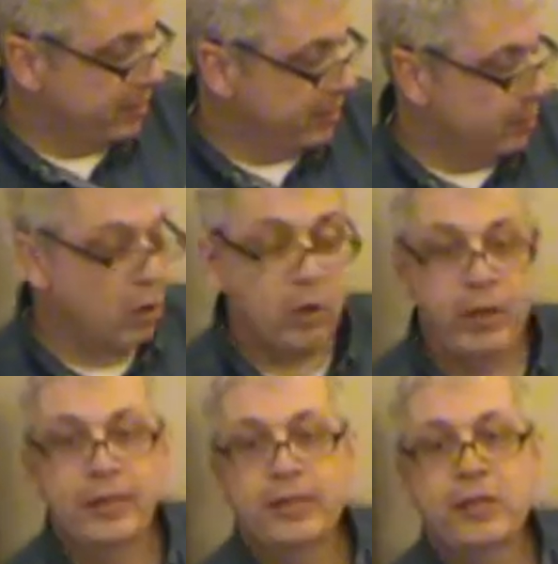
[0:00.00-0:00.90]
some
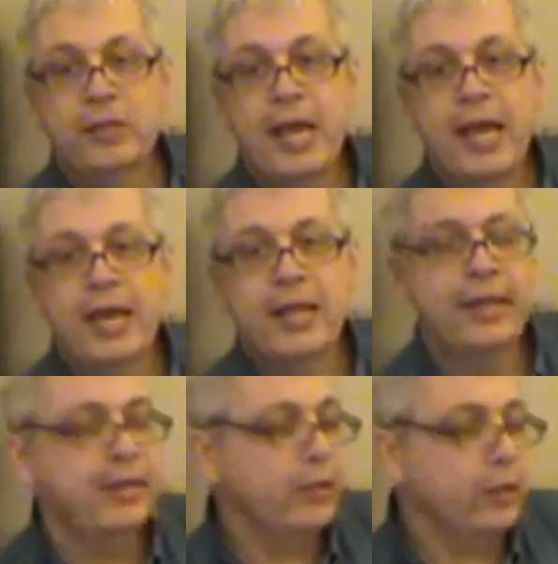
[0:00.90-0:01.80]
artists, and
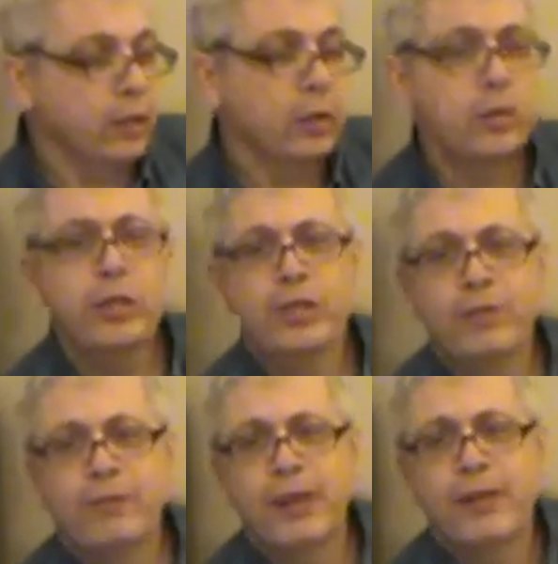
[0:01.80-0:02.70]
I encourage
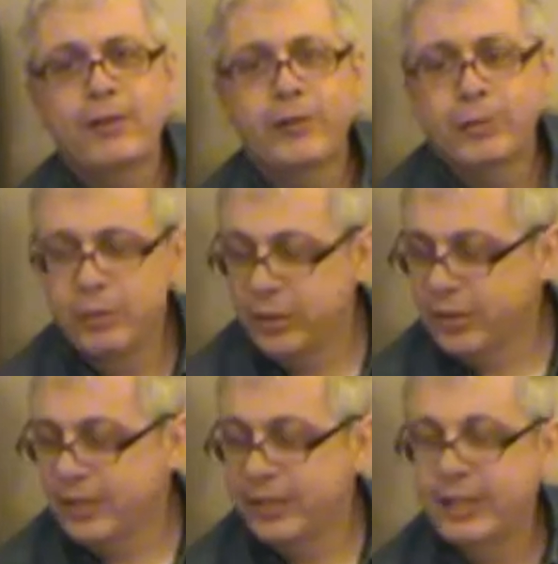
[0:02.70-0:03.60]
the vinyl
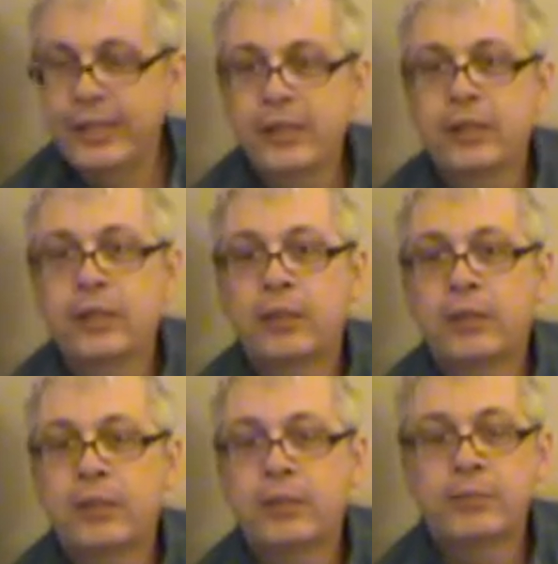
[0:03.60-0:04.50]
community
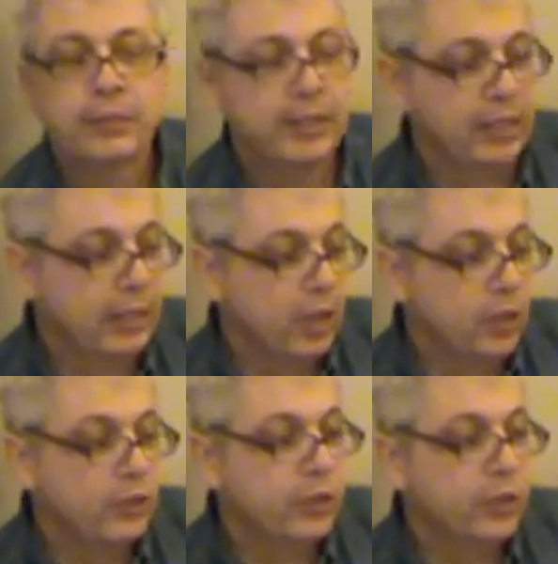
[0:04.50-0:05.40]
um,
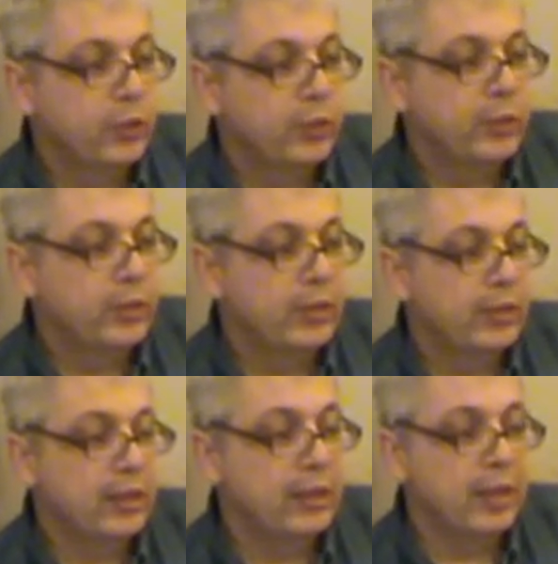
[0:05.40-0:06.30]
to.
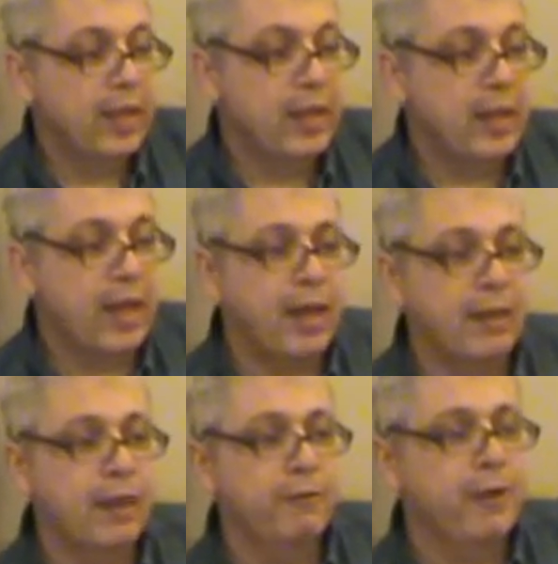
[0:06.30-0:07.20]
Uh,
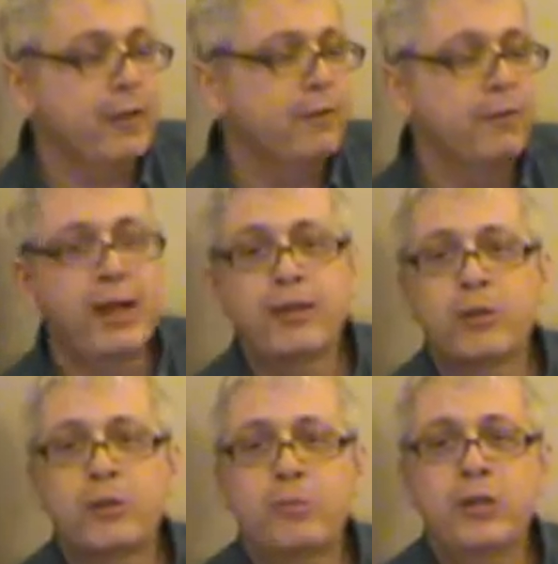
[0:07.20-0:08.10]
I, I find the vinyl
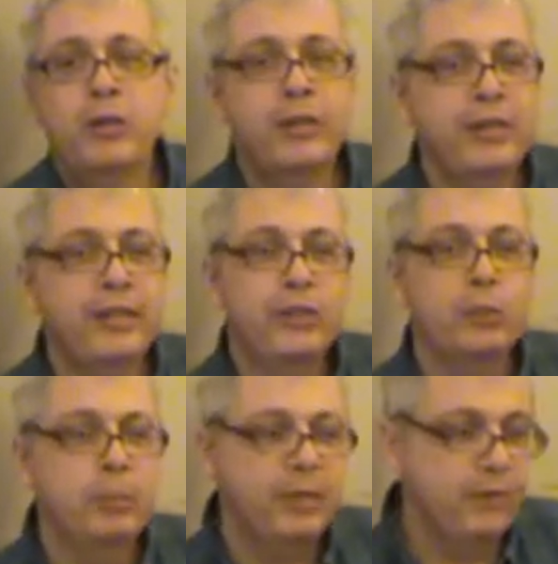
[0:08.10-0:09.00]
community
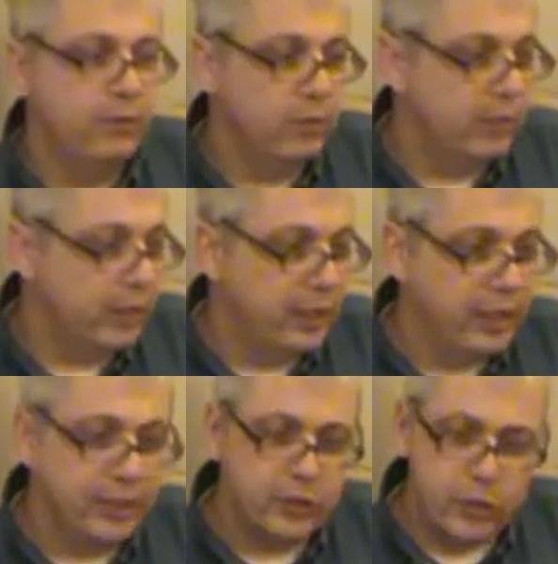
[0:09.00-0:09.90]
to be
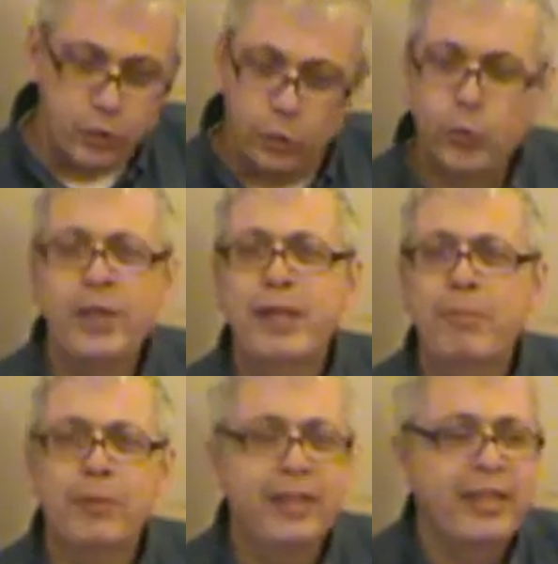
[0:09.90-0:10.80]

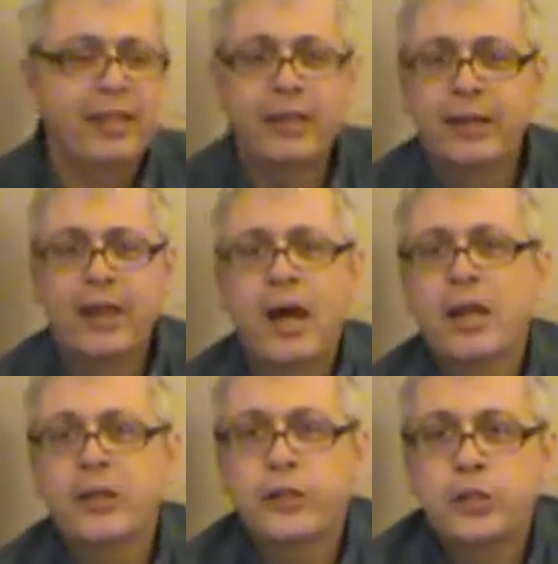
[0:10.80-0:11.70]
extremely
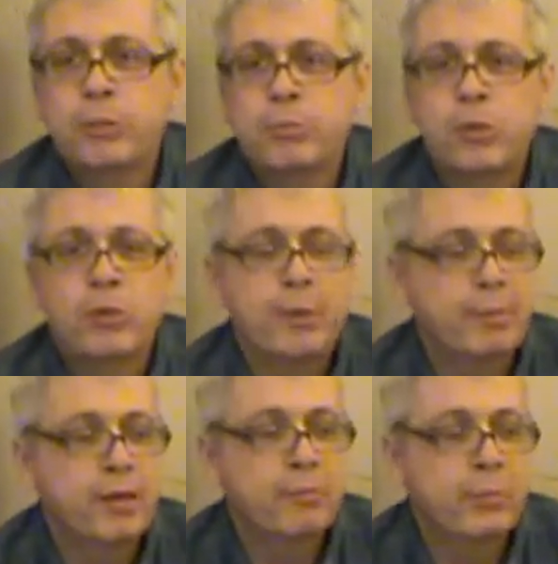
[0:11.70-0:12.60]
knowledgeable
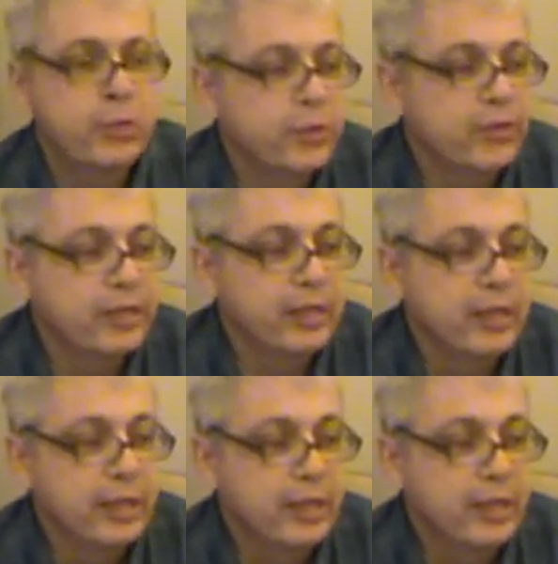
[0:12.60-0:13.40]
about music,